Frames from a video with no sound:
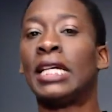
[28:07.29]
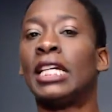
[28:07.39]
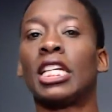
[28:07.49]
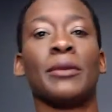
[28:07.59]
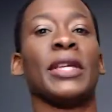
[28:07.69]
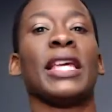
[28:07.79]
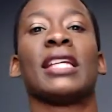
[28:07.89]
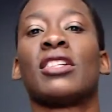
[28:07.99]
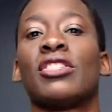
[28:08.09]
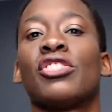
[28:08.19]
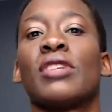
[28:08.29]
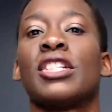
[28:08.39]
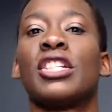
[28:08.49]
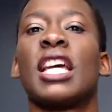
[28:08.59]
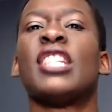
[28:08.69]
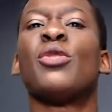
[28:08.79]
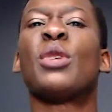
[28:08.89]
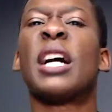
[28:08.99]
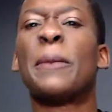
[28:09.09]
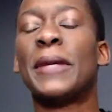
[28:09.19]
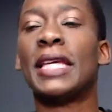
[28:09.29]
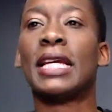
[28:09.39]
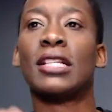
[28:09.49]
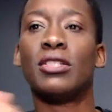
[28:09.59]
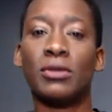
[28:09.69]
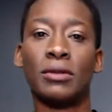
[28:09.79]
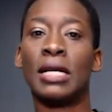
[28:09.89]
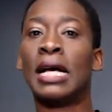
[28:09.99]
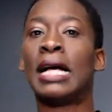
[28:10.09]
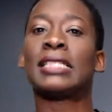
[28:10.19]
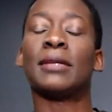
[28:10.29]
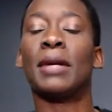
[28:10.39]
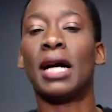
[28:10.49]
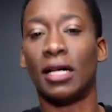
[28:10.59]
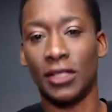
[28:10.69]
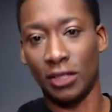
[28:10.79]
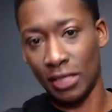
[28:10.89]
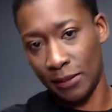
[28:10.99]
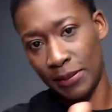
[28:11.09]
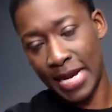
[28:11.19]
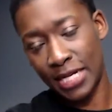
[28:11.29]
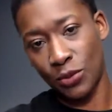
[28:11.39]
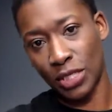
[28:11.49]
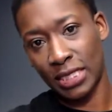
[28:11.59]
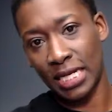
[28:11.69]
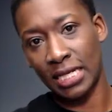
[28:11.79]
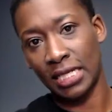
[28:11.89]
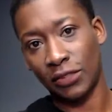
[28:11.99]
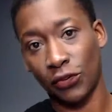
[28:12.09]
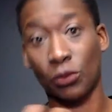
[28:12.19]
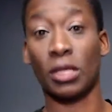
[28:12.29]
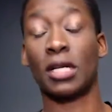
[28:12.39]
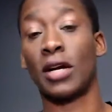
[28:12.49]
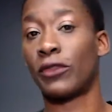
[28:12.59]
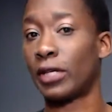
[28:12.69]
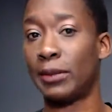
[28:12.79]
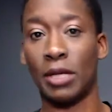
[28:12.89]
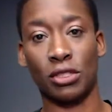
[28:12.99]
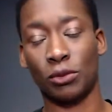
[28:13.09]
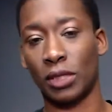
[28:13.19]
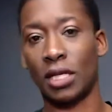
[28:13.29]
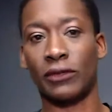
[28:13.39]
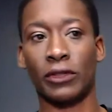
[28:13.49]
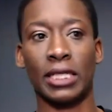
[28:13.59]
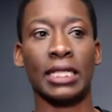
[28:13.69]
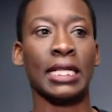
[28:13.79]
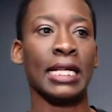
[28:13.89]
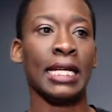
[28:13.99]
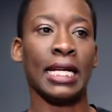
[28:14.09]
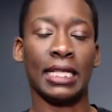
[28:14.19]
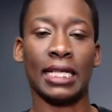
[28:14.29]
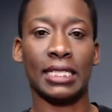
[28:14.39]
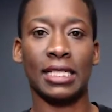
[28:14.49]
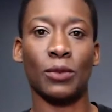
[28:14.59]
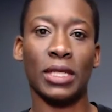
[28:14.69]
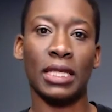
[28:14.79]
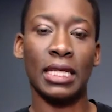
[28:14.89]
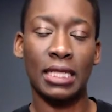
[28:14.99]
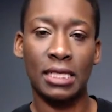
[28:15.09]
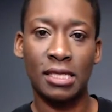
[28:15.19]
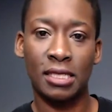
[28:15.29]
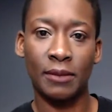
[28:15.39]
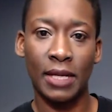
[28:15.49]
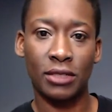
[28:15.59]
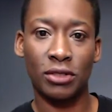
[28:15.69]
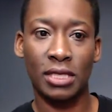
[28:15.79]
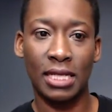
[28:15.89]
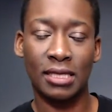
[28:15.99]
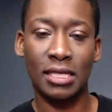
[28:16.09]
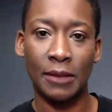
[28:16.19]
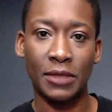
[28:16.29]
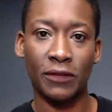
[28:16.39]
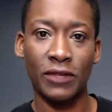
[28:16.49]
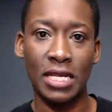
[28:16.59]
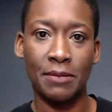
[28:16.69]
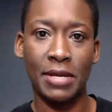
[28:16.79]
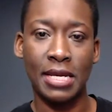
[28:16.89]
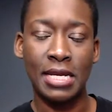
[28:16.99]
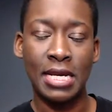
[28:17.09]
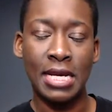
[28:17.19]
It can be hands-on stretching. I do cupping. I do some other body work techniques for recovery, muscle recovery. And like I said, we can get into some exercise tips if need be.